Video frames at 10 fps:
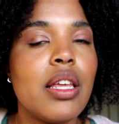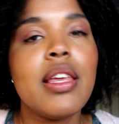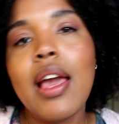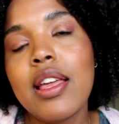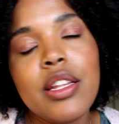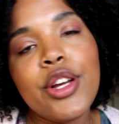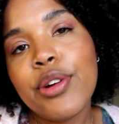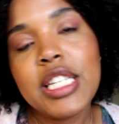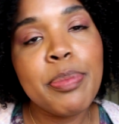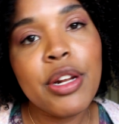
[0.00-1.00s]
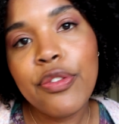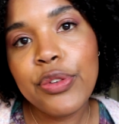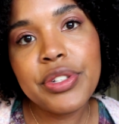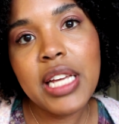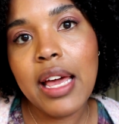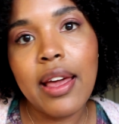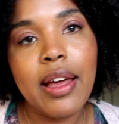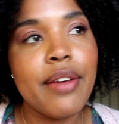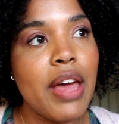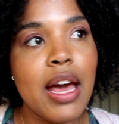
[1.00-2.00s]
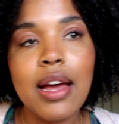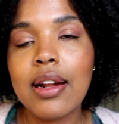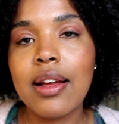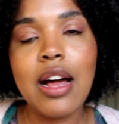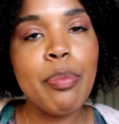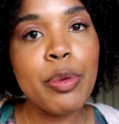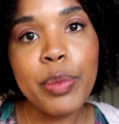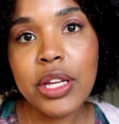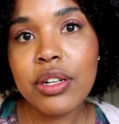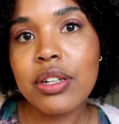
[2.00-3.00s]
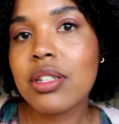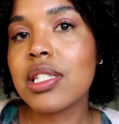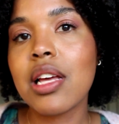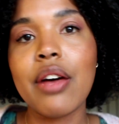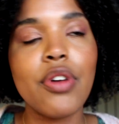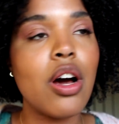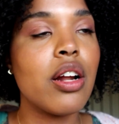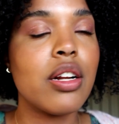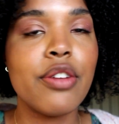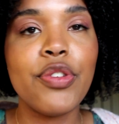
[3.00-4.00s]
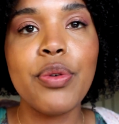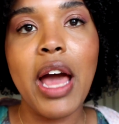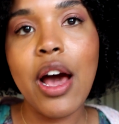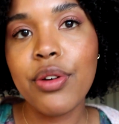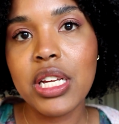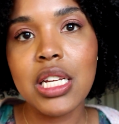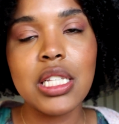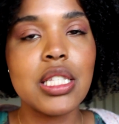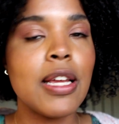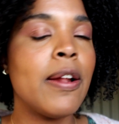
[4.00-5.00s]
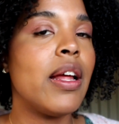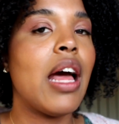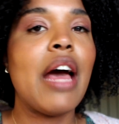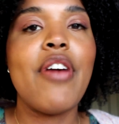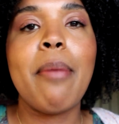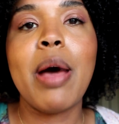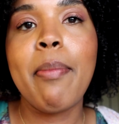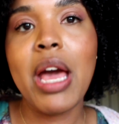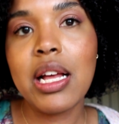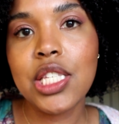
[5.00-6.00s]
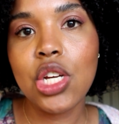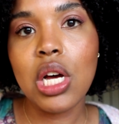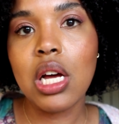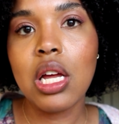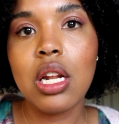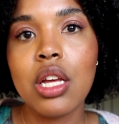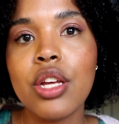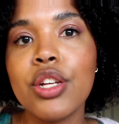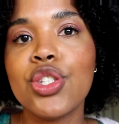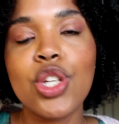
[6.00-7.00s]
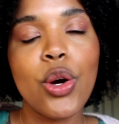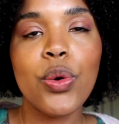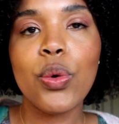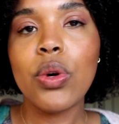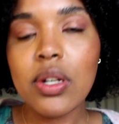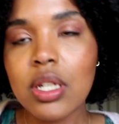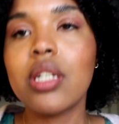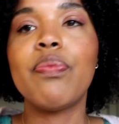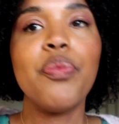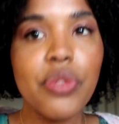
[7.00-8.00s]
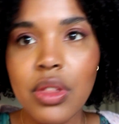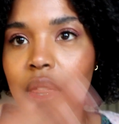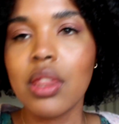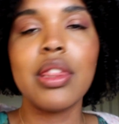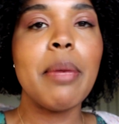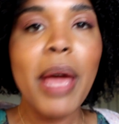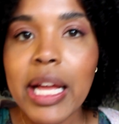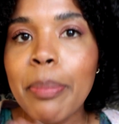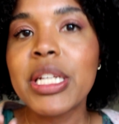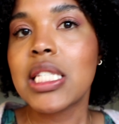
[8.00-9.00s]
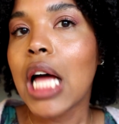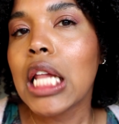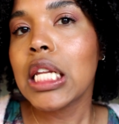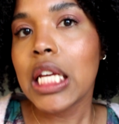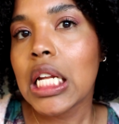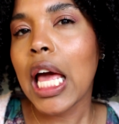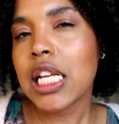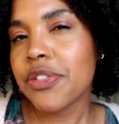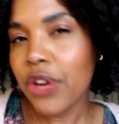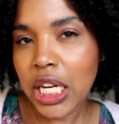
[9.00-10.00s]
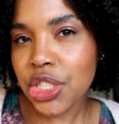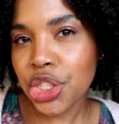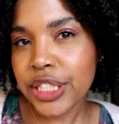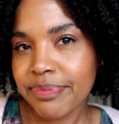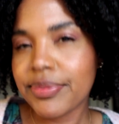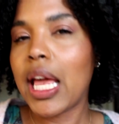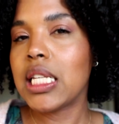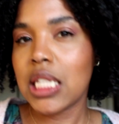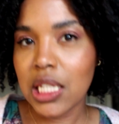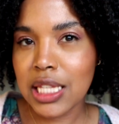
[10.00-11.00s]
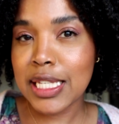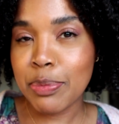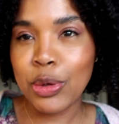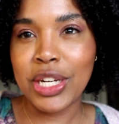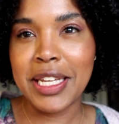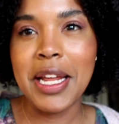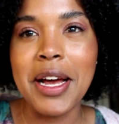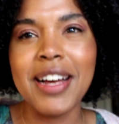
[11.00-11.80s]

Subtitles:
you know, it's been a full day. I've had a couple meals, I've gone on a few outings, I've had my mask on. So the makeup is not looking as fresh as it looked this morning.